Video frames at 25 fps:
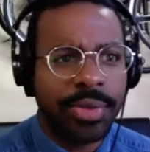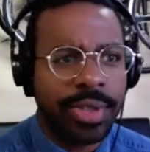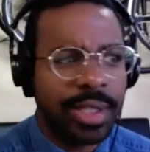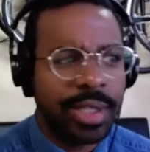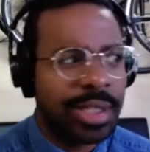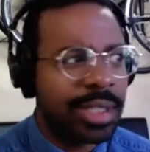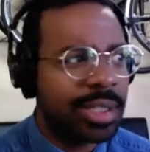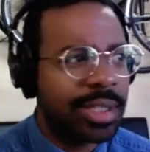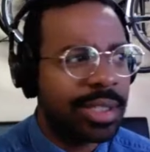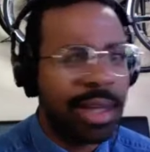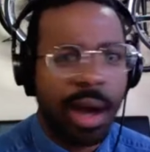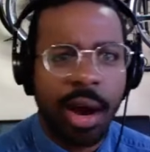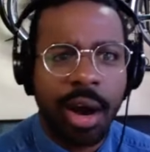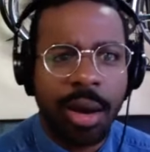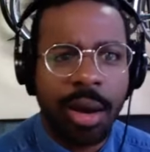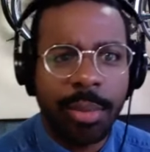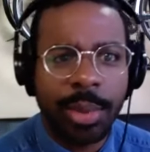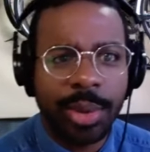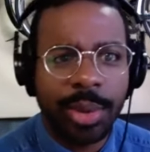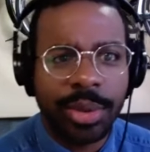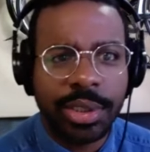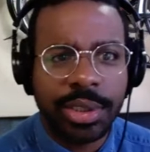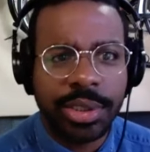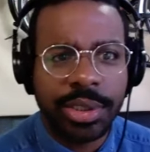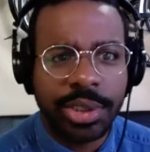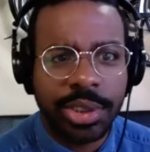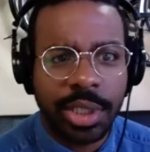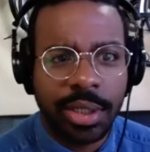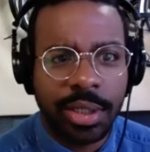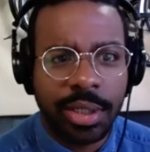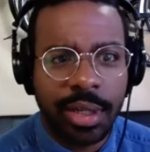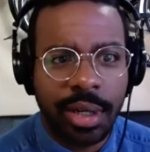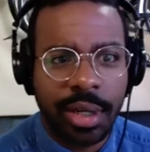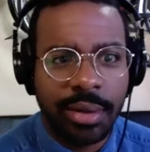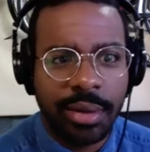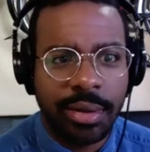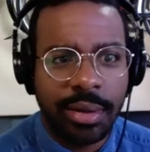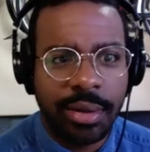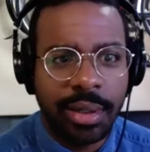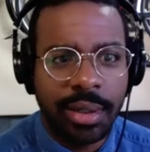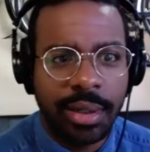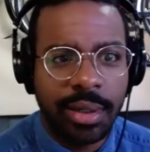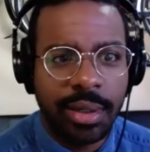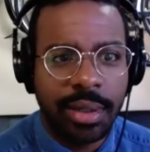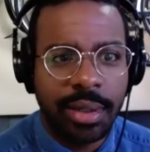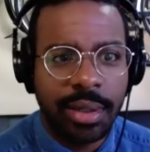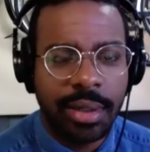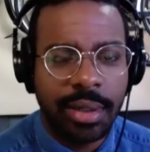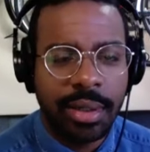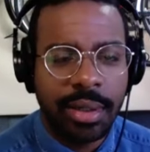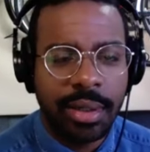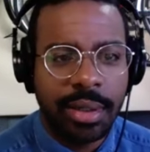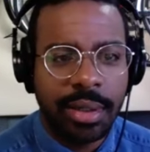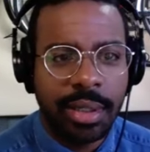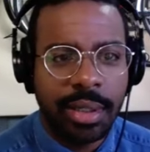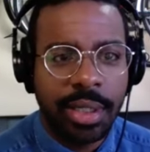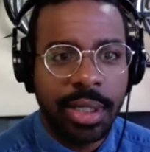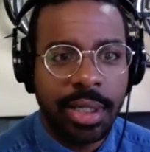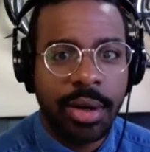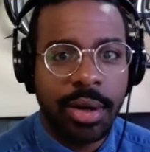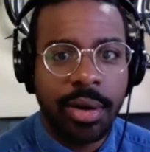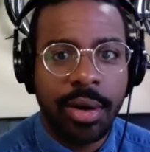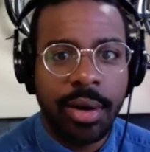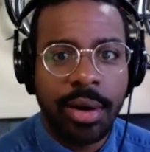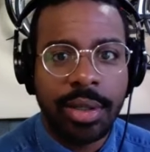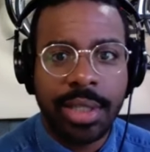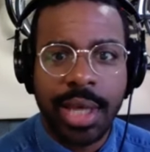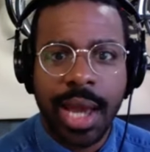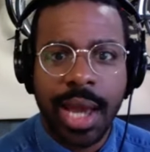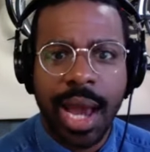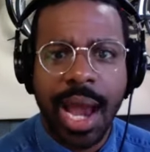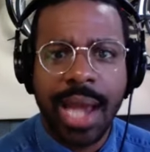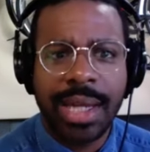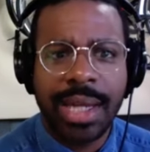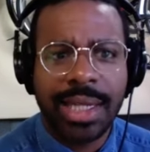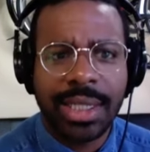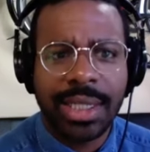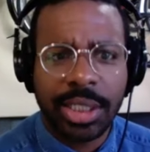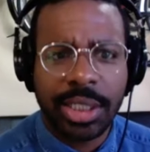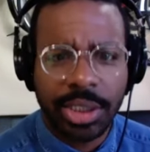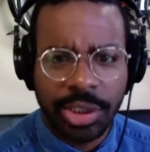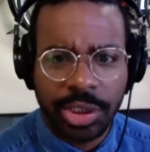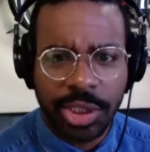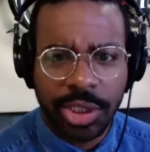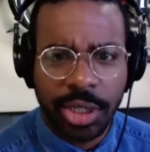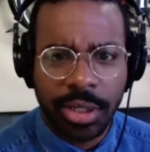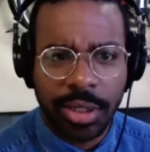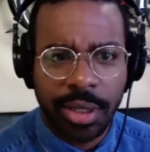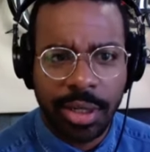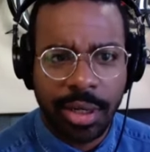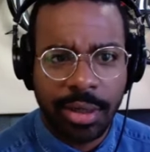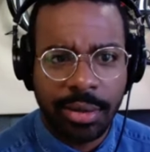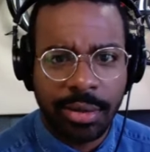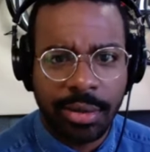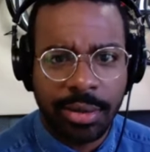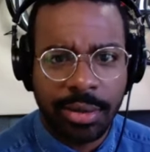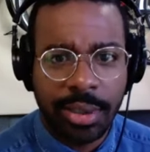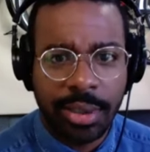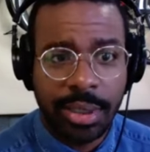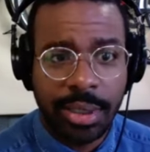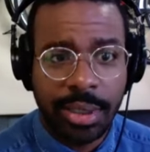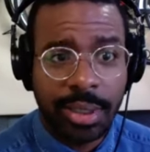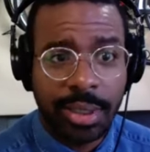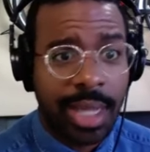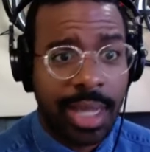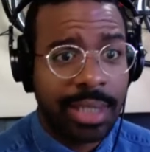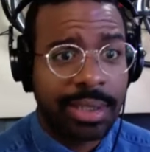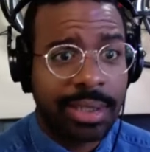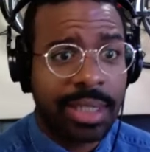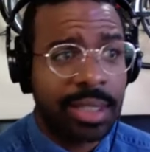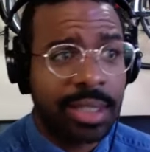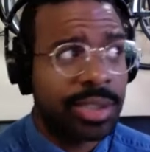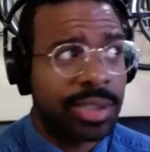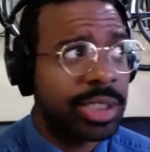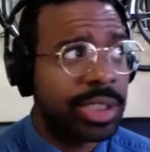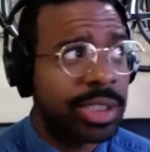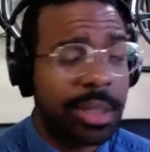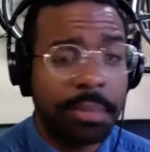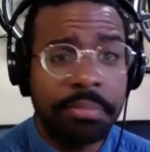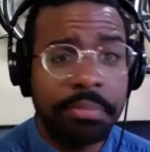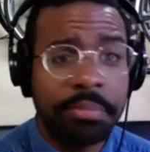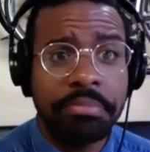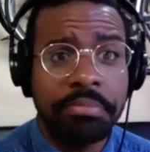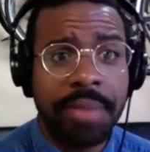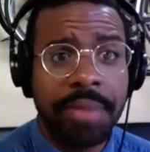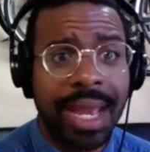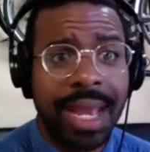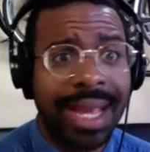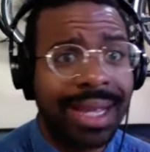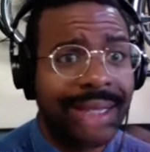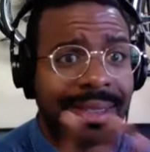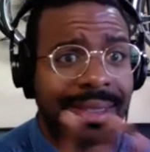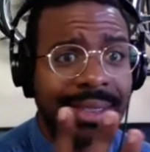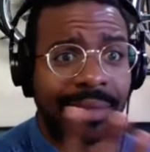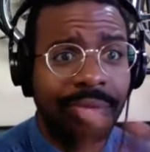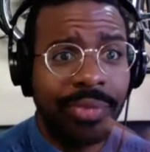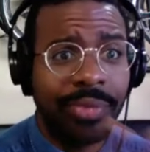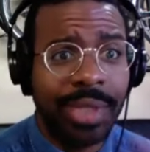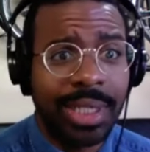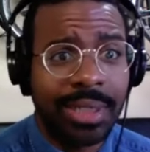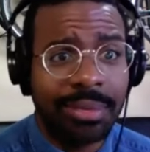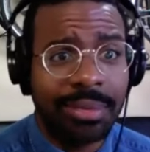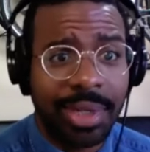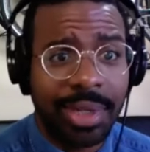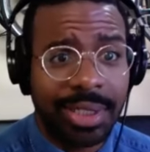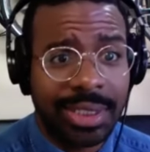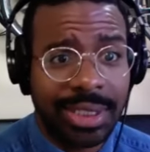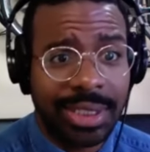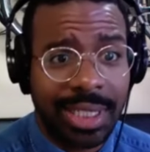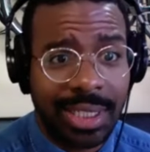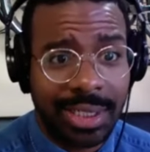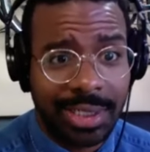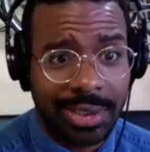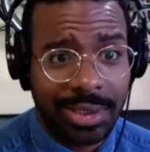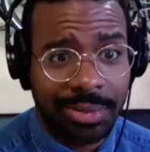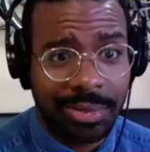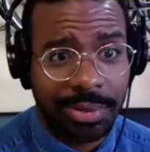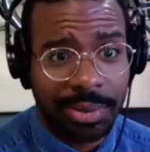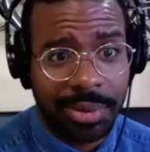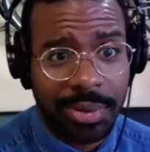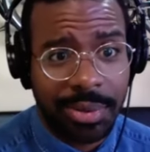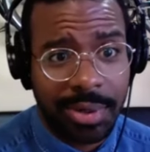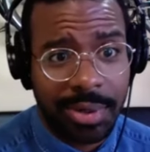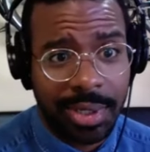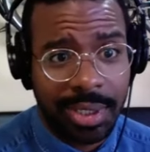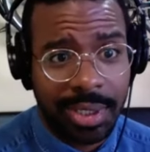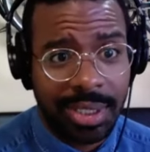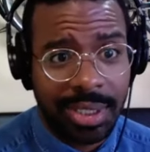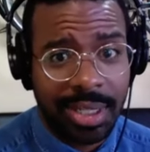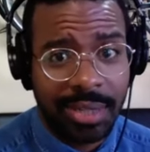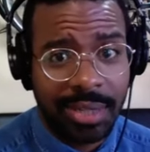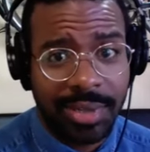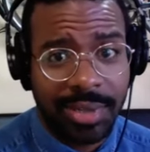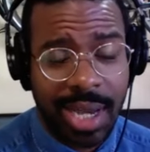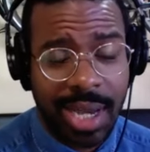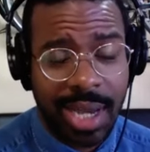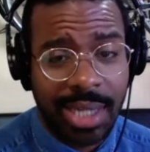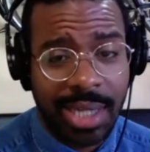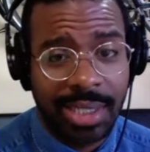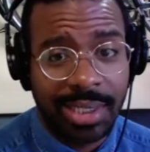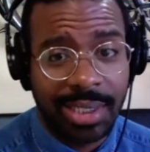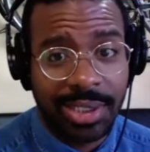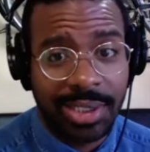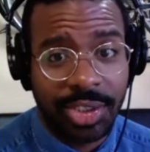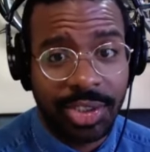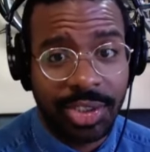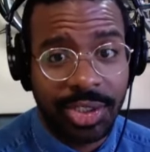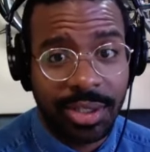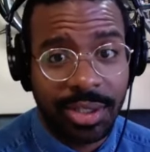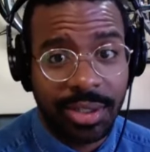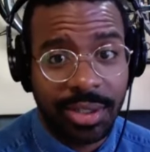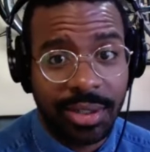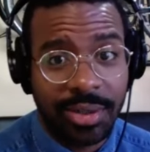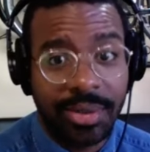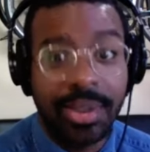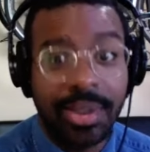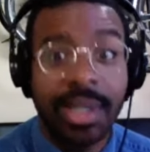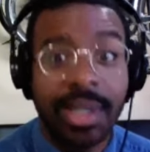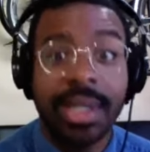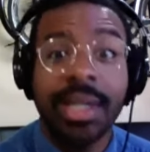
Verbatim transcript: the the Hummel concerto, you know, or the Haydn concerto. Like there's this amazing Wynton Marsalis recording of the Haydn concerto.